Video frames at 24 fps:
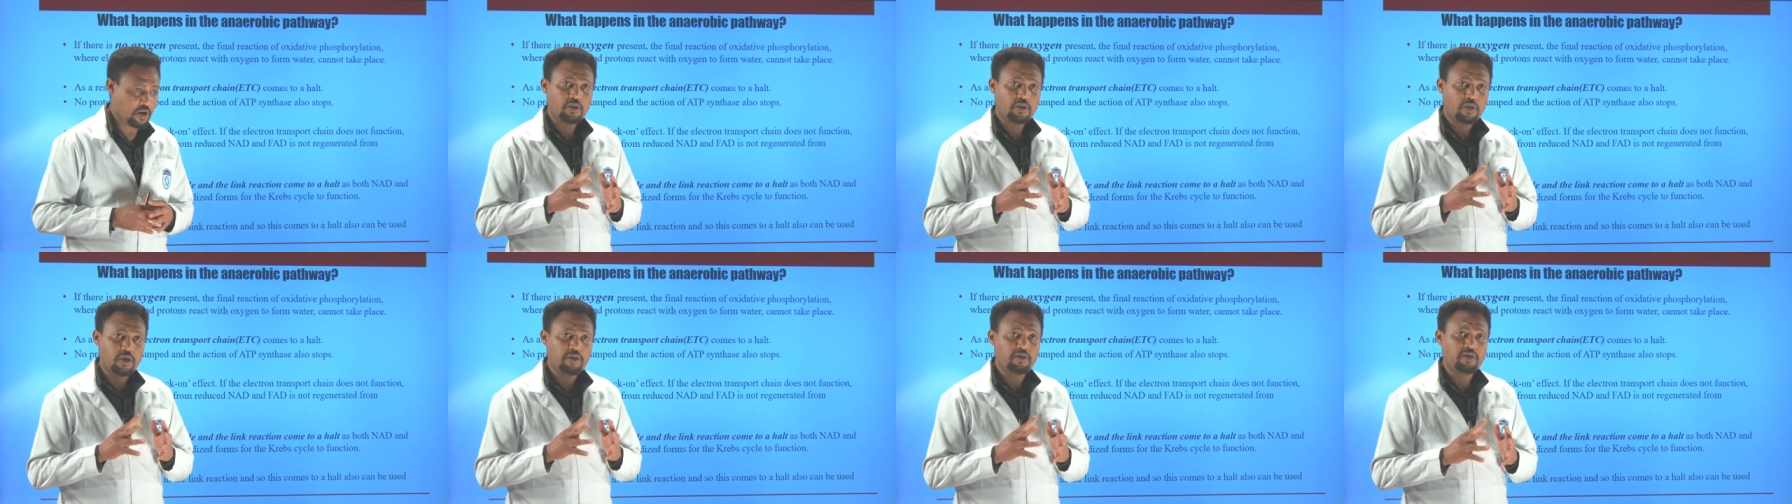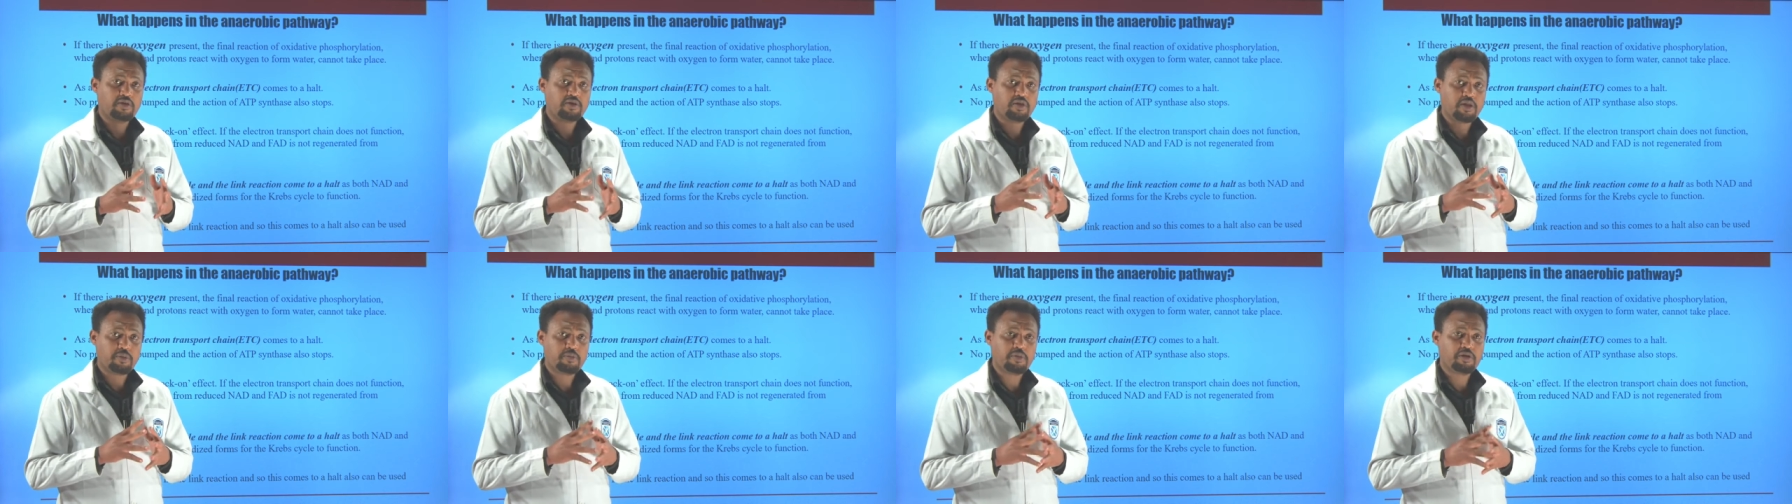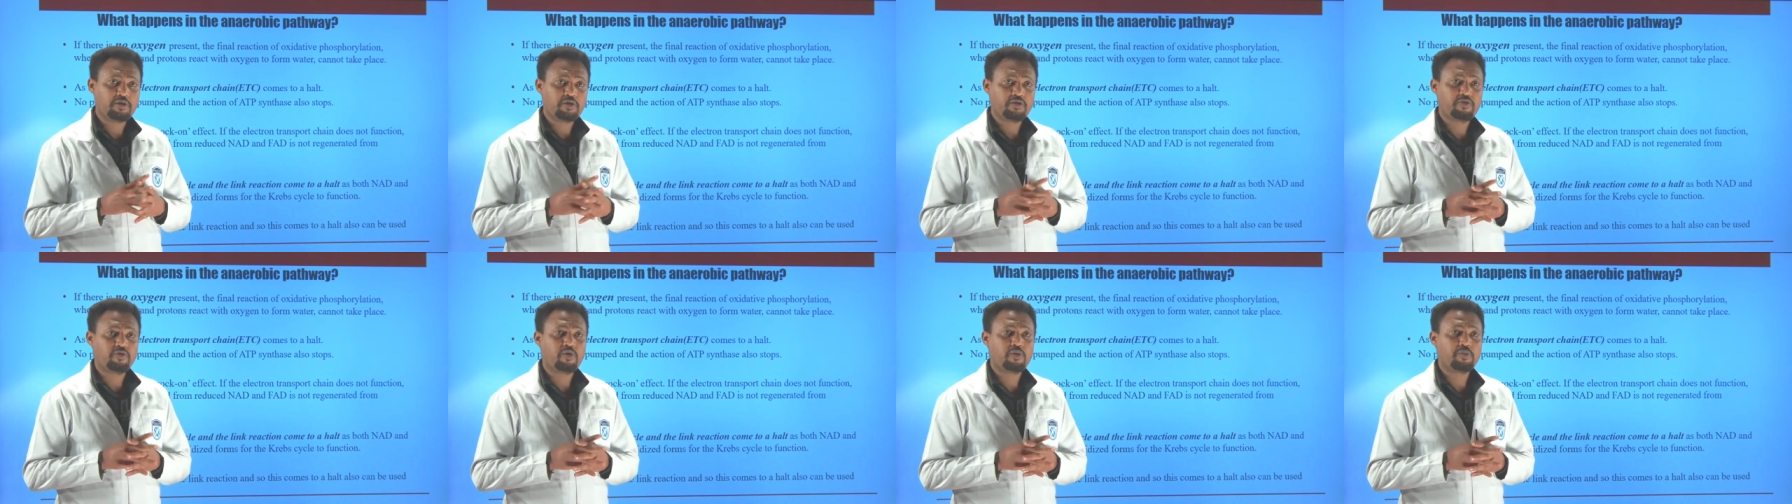it is
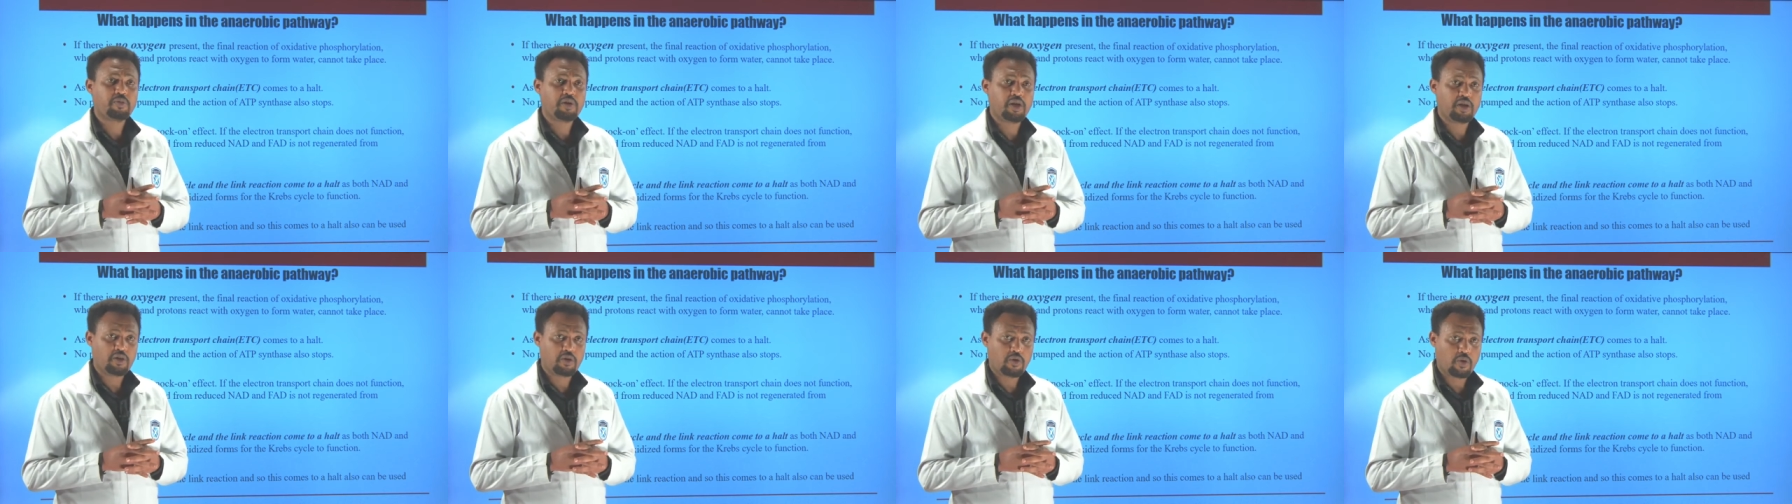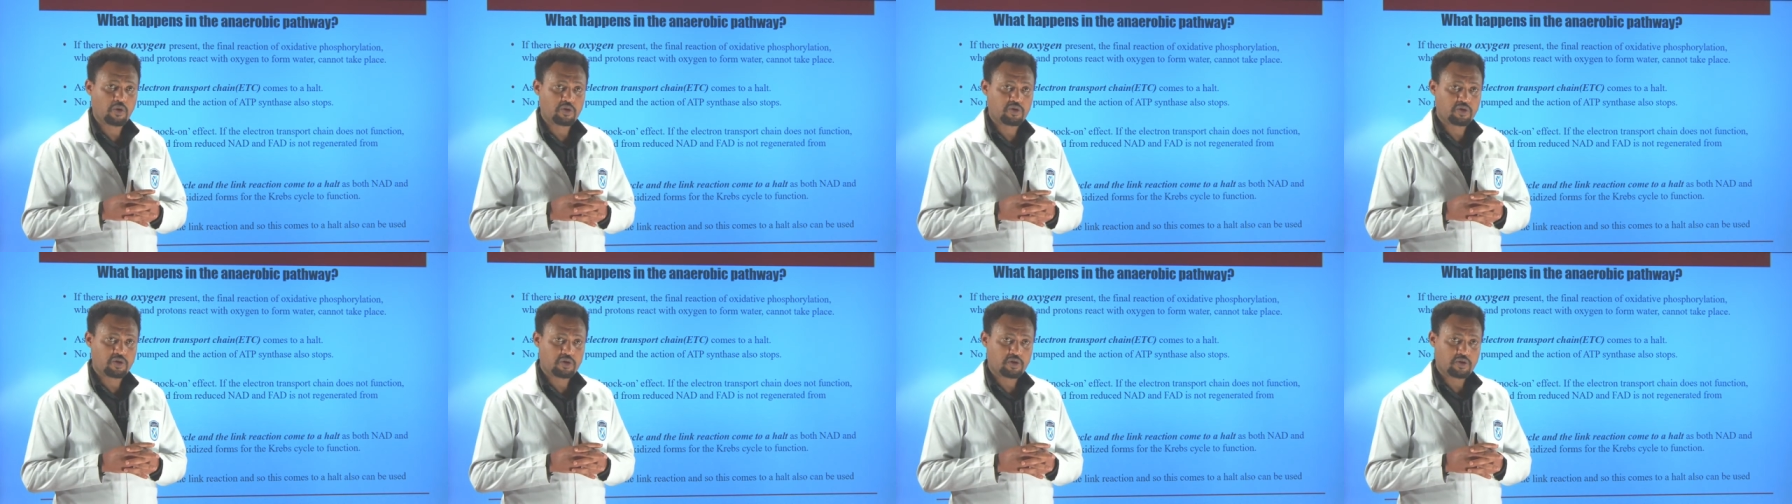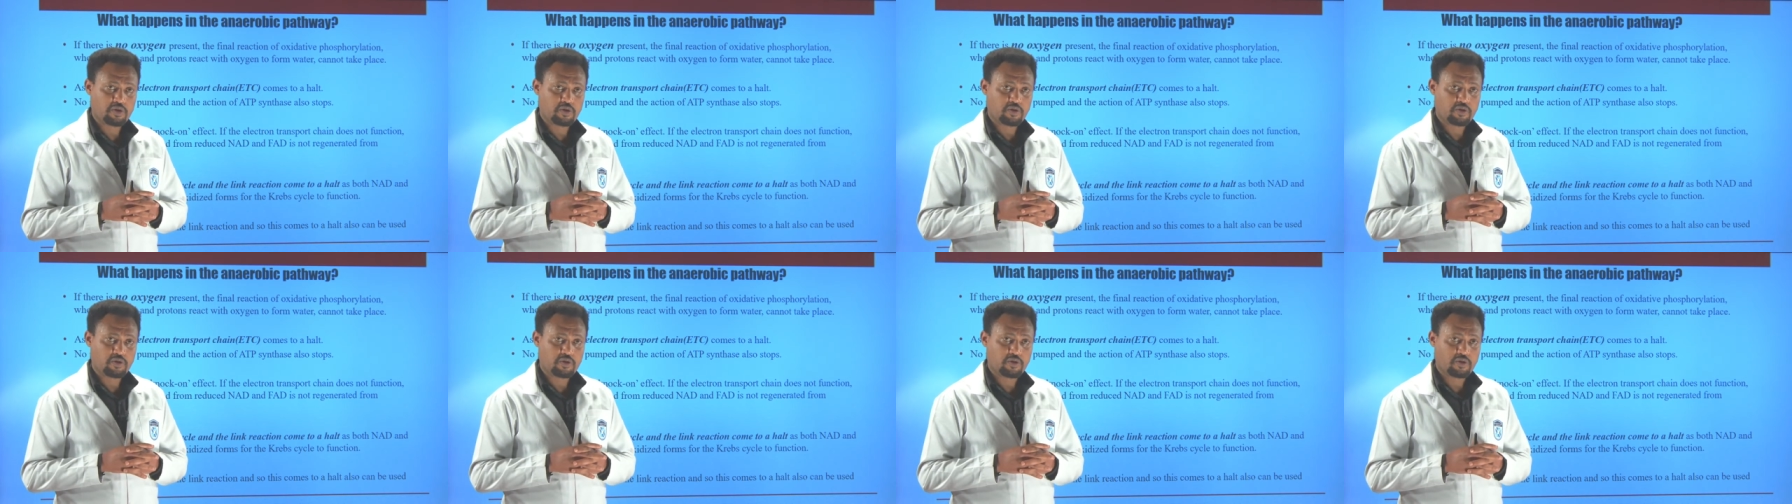limited from getting
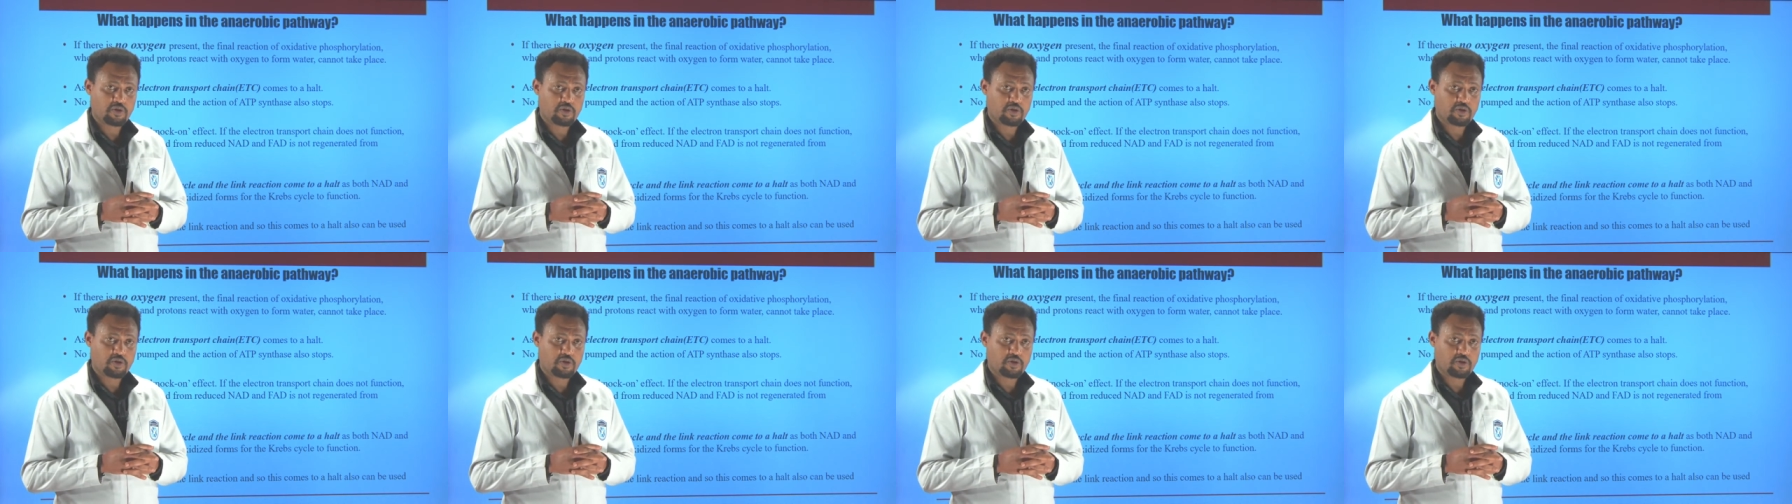oxygen.